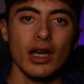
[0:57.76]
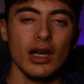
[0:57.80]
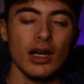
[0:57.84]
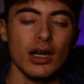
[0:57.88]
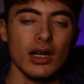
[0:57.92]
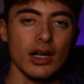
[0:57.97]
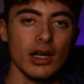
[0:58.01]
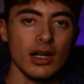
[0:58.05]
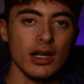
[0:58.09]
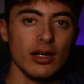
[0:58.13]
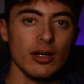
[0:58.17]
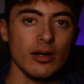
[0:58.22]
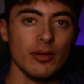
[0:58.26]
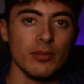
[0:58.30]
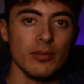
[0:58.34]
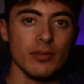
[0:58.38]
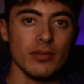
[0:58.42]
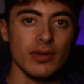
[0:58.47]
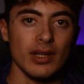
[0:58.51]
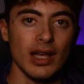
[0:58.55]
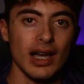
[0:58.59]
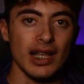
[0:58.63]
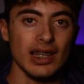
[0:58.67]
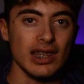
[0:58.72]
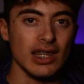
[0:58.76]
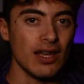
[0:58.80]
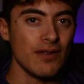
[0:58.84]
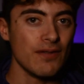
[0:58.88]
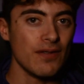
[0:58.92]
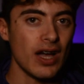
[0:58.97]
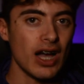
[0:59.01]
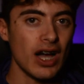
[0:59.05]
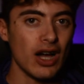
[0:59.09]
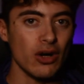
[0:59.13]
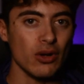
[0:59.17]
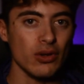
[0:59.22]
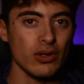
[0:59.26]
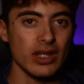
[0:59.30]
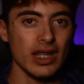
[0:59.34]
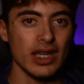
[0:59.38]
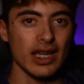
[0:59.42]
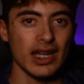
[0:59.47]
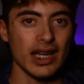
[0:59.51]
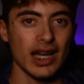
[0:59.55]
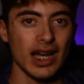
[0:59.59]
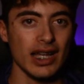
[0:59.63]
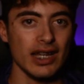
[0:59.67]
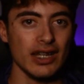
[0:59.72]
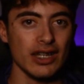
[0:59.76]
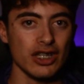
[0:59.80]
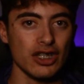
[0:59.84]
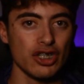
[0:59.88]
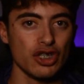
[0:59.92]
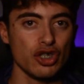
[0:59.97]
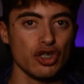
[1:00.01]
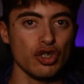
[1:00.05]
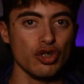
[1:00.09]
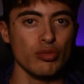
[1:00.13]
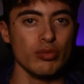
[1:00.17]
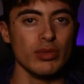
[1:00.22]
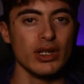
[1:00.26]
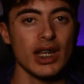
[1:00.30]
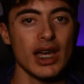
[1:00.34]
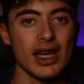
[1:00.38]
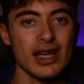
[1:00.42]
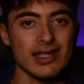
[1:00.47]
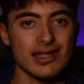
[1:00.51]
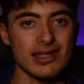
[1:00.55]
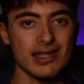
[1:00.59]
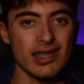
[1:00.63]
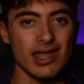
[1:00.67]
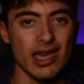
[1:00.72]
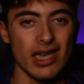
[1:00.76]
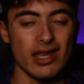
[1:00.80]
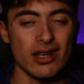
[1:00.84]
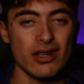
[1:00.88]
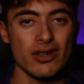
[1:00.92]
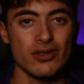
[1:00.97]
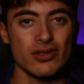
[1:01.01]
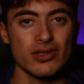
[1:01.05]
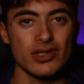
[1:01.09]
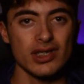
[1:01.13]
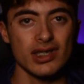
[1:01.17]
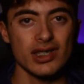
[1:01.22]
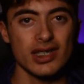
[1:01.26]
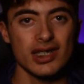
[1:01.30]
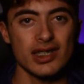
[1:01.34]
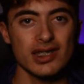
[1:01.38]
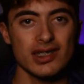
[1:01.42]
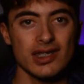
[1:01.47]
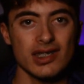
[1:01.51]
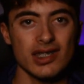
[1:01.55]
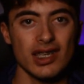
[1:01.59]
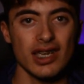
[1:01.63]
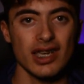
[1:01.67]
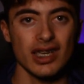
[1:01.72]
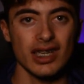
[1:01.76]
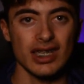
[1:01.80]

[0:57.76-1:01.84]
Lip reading: I love how they kind of humanize Thanos in this.